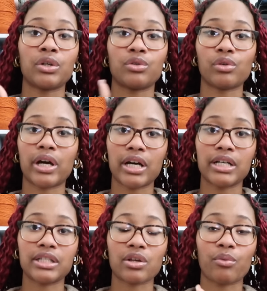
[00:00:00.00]
You
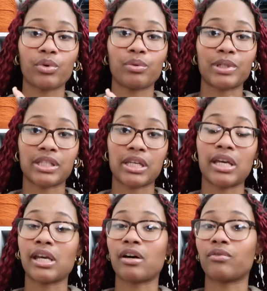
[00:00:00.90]
guys will be
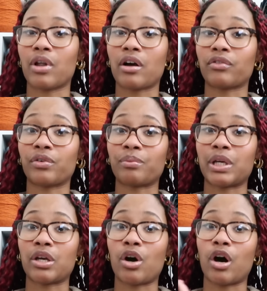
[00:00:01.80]
seeing a vlog from
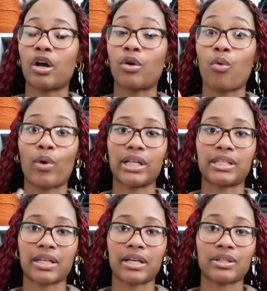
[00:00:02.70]
me on
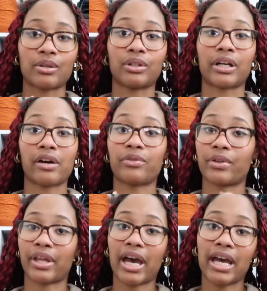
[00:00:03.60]
Wednesday, so look out
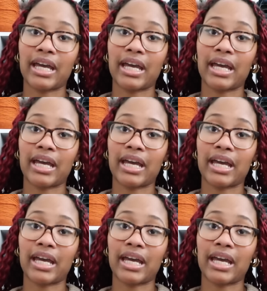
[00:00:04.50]
for that.